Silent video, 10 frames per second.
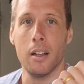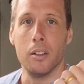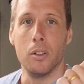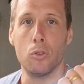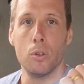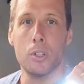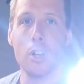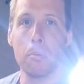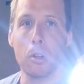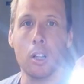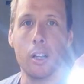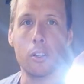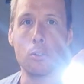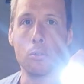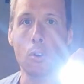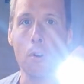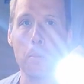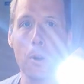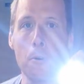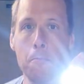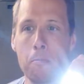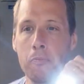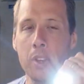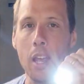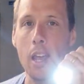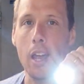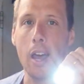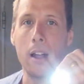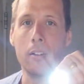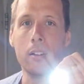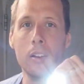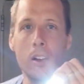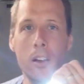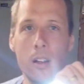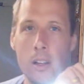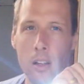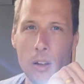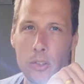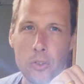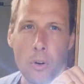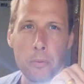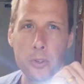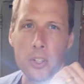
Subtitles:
you do a double click to turbo and a strobe for